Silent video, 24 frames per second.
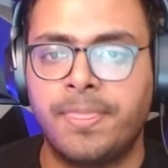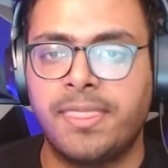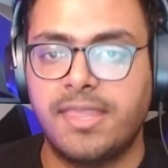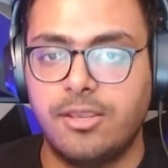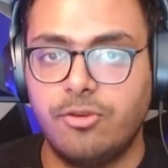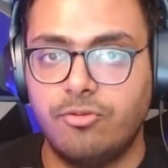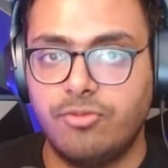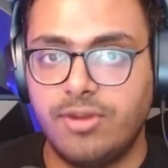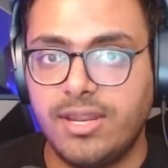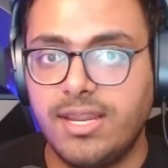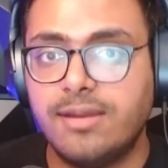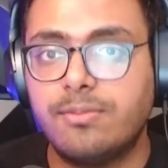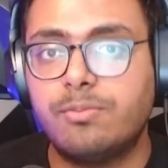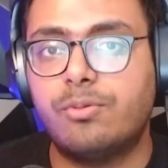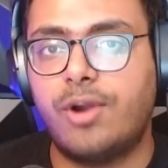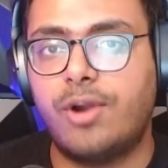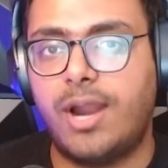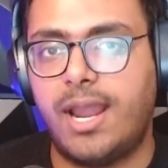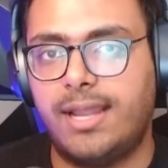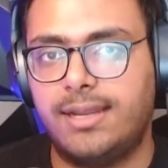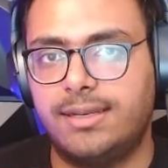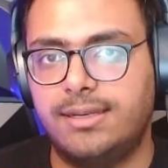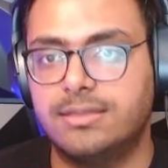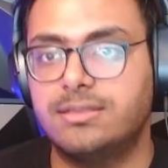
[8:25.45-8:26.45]
You need
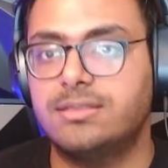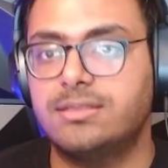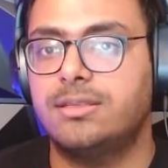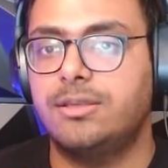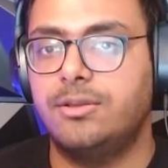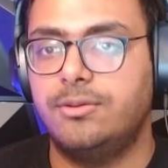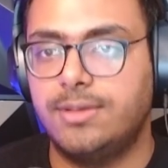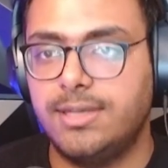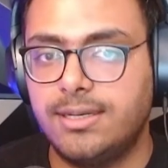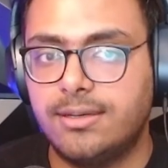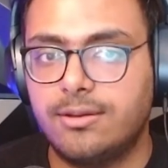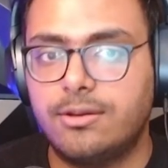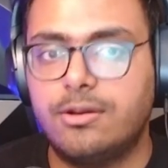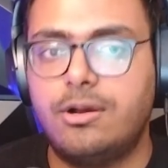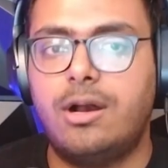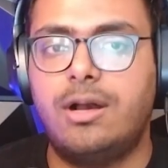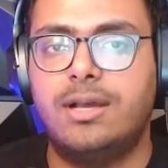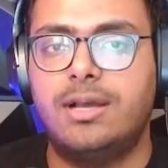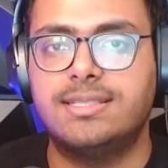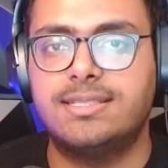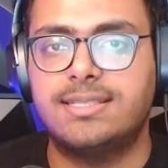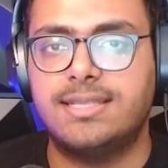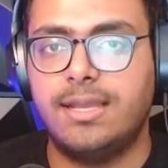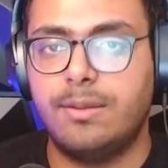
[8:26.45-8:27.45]
practice. You need
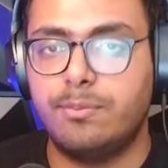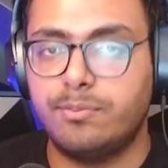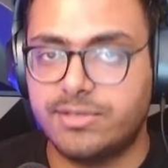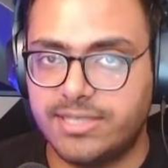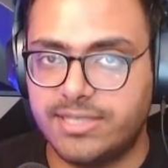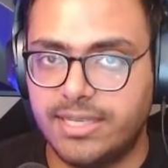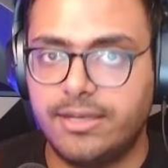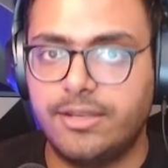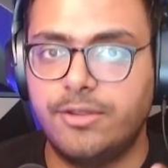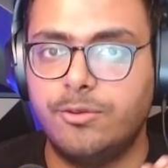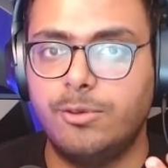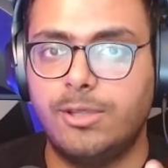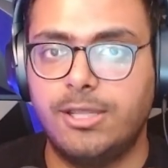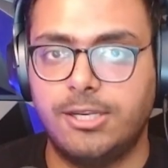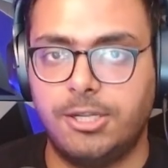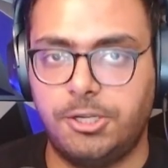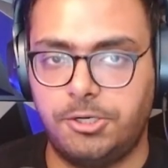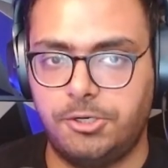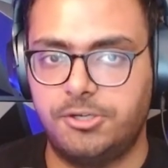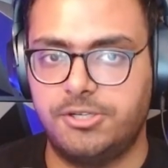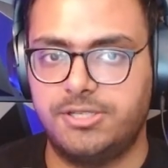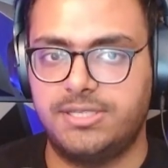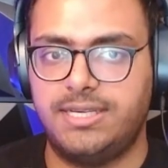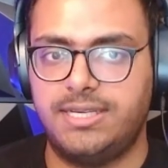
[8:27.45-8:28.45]
concepts and you need
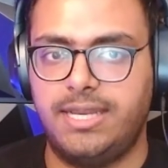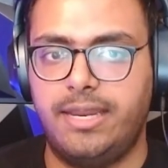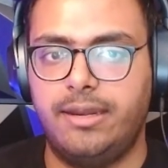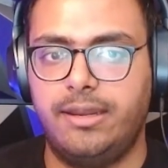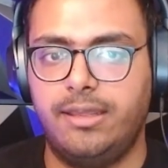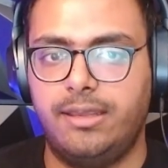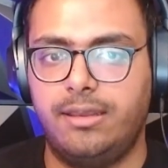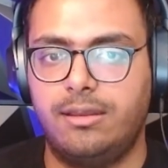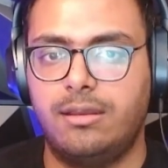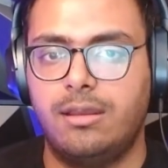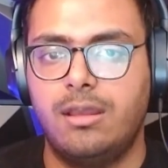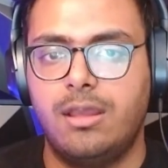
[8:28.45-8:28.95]
understanding.